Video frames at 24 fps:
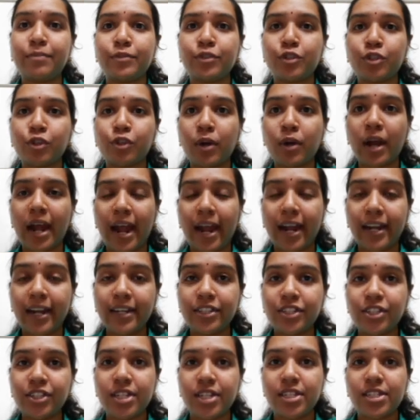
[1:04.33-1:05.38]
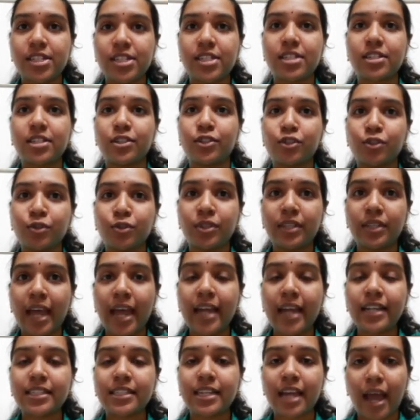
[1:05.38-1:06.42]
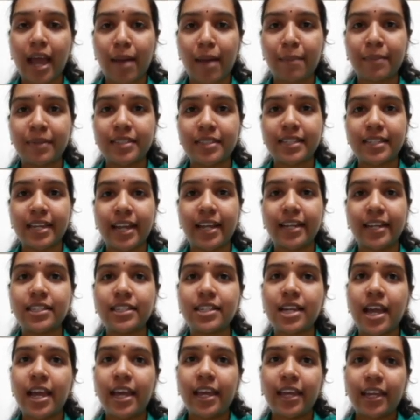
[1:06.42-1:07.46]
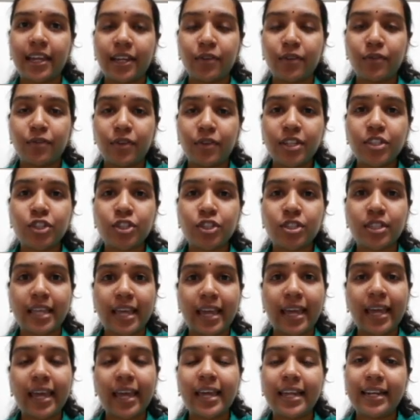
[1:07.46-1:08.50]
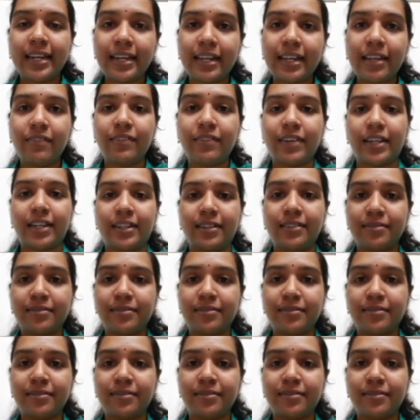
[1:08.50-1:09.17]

to adjust to that habitat in which they live in.